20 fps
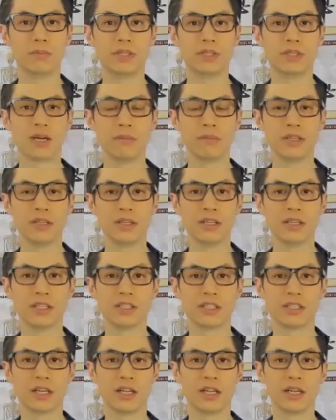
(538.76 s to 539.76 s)
tummy
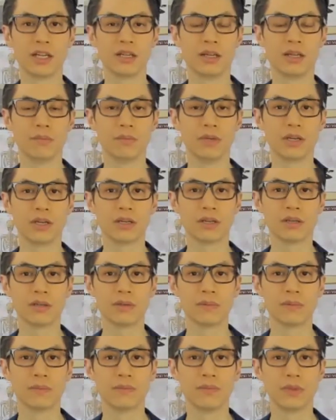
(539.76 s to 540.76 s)
is getting bigger